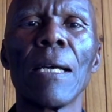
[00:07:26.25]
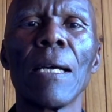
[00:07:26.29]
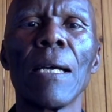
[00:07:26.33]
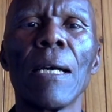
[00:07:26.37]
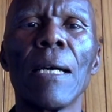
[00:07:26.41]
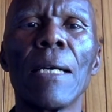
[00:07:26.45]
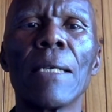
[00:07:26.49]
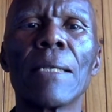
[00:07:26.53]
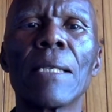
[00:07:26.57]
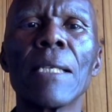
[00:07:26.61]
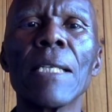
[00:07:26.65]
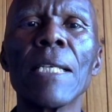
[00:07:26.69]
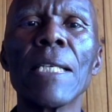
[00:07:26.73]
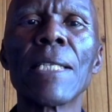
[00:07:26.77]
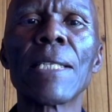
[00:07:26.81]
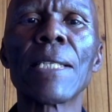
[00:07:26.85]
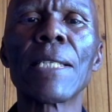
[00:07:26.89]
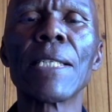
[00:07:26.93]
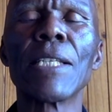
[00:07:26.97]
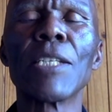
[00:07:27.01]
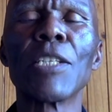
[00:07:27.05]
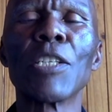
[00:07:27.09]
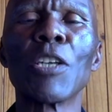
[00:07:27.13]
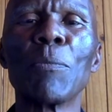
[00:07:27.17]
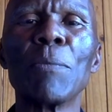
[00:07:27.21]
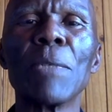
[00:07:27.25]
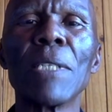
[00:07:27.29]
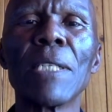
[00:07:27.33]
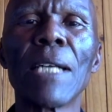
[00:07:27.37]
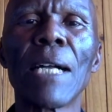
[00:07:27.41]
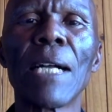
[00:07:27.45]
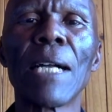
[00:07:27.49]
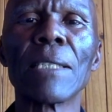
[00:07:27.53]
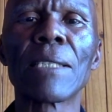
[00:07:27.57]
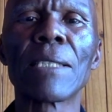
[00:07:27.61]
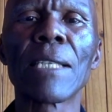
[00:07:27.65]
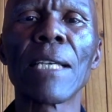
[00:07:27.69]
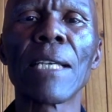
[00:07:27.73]
At least in
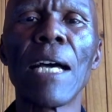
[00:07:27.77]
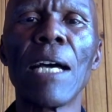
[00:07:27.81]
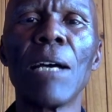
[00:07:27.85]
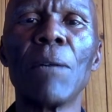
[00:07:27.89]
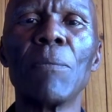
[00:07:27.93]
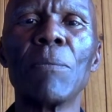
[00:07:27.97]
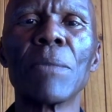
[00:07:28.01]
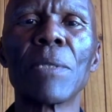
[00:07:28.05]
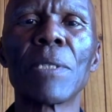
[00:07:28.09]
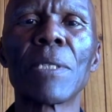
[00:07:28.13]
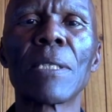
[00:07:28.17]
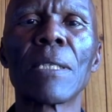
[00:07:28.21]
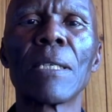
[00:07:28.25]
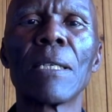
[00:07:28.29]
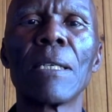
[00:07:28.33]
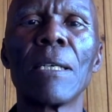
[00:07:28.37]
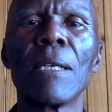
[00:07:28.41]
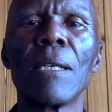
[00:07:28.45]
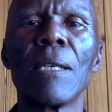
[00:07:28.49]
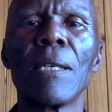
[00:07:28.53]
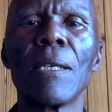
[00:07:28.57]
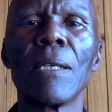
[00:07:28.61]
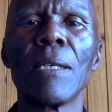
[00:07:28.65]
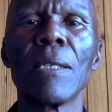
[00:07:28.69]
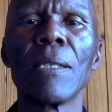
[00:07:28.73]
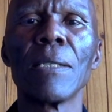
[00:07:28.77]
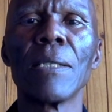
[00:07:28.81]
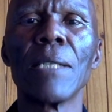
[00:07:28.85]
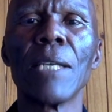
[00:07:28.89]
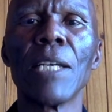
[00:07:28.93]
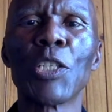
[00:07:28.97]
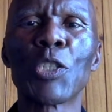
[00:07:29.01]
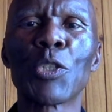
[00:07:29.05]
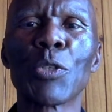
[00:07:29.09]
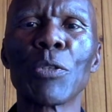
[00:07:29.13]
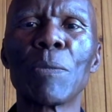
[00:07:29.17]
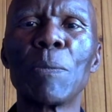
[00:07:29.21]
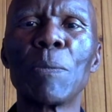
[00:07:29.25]
nominal terms, they
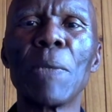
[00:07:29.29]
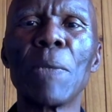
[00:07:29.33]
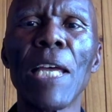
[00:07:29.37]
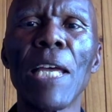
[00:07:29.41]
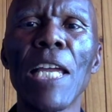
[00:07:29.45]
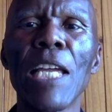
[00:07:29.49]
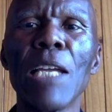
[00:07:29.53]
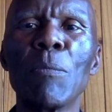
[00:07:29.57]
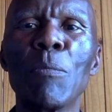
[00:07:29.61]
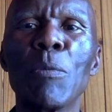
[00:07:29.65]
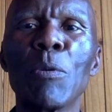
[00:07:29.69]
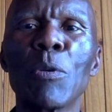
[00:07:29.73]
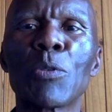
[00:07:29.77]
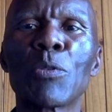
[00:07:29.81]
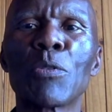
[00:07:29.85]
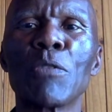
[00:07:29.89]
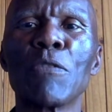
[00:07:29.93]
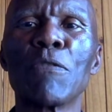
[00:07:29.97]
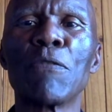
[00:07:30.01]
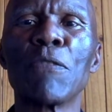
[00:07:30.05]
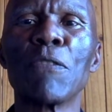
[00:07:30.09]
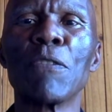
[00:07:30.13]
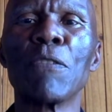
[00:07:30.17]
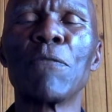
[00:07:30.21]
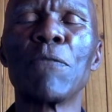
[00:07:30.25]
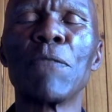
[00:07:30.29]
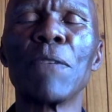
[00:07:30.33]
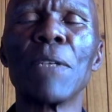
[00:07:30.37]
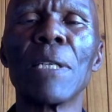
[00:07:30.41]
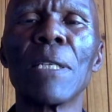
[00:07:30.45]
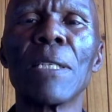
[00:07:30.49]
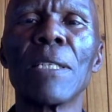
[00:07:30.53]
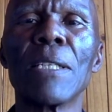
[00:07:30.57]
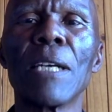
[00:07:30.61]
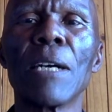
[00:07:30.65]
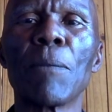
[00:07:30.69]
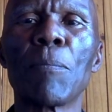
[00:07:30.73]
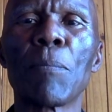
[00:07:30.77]
should be able to fulfill
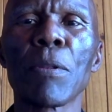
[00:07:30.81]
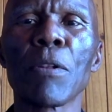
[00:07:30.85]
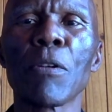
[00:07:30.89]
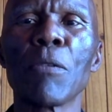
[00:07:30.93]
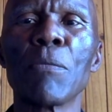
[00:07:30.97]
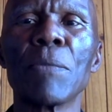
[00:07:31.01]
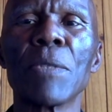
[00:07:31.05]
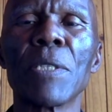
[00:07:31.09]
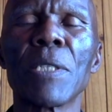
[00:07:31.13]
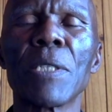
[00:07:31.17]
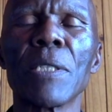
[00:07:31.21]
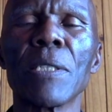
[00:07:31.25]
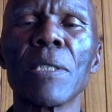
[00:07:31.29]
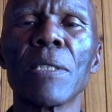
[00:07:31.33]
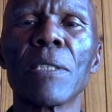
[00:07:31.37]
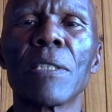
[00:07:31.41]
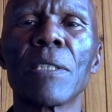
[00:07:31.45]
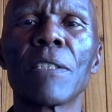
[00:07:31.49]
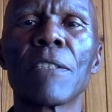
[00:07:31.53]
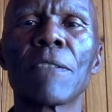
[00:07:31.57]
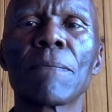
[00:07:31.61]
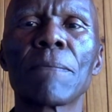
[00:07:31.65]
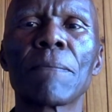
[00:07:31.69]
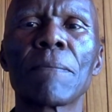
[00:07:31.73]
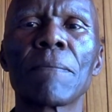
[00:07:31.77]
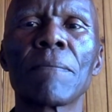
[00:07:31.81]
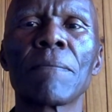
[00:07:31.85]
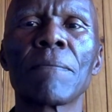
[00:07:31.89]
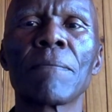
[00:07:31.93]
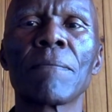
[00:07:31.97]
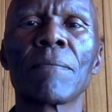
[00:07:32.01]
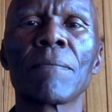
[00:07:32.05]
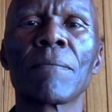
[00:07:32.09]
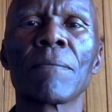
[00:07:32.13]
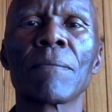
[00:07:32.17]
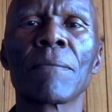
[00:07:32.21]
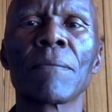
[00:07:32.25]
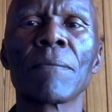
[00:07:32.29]
their promises.
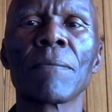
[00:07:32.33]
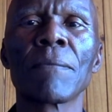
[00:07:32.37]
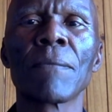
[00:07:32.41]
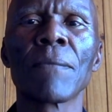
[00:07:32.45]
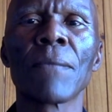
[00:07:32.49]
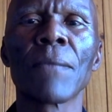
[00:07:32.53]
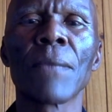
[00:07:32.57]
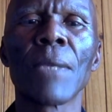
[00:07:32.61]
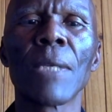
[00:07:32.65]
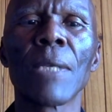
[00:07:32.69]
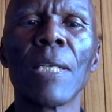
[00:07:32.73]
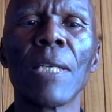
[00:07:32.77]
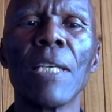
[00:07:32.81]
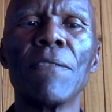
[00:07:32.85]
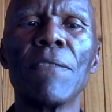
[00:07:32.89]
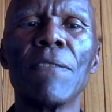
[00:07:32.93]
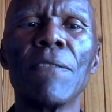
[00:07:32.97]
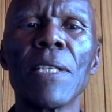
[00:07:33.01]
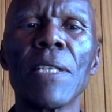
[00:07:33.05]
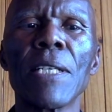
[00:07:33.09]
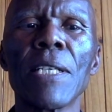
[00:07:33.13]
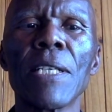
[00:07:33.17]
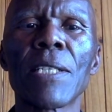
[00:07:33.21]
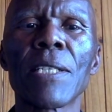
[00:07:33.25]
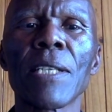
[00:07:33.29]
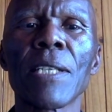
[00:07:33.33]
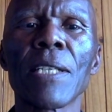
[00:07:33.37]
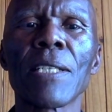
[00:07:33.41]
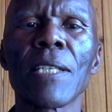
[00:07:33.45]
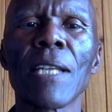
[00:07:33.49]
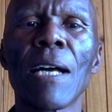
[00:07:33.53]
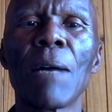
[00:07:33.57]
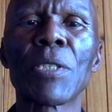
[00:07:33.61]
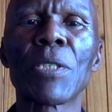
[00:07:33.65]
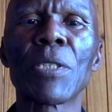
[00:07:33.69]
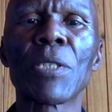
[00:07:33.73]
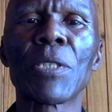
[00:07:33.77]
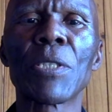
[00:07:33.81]
Even this
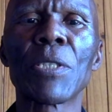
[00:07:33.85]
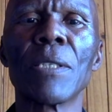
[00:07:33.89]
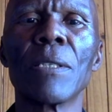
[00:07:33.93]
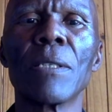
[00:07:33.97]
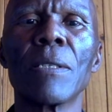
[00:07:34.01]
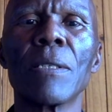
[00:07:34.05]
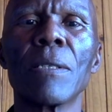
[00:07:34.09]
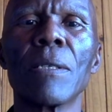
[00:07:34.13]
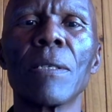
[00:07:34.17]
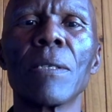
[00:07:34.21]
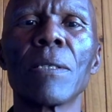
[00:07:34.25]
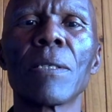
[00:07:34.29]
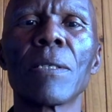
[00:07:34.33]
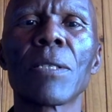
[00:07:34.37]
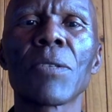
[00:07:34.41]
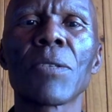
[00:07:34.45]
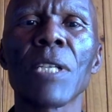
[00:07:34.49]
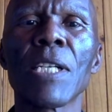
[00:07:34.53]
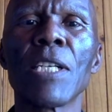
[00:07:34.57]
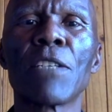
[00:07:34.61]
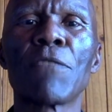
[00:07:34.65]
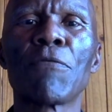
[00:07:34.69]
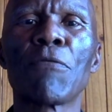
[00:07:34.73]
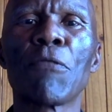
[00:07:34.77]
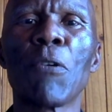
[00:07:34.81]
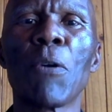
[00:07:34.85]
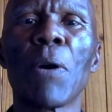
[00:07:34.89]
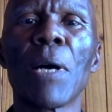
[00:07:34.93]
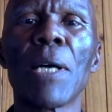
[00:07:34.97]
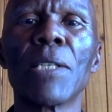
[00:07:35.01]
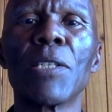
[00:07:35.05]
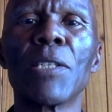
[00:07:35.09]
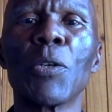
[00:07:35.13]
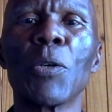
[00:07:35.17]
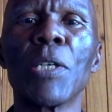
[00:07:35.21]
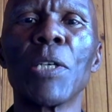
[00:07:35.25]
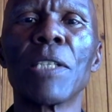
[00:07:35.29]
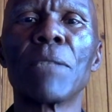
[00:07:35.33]
assumption, straightforward
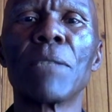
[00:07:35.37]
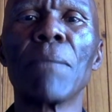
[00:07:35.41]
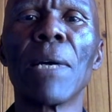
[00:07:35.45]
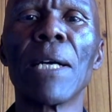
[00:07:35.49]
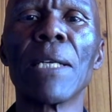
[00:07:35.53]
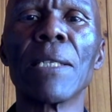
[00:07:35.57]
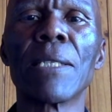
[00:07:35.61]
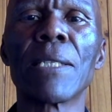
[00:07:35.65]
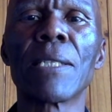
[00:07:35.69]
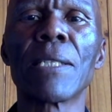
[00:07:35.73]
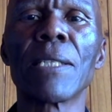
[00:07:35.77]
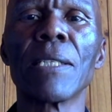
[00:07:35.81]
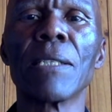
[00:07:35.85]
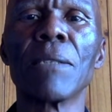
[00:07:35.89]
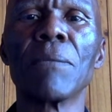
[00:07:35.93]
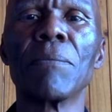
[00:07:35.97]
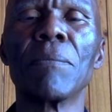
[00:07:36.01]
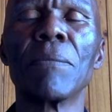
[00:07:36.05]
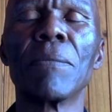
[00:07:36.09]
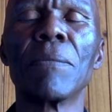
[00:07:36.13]
though it might seem,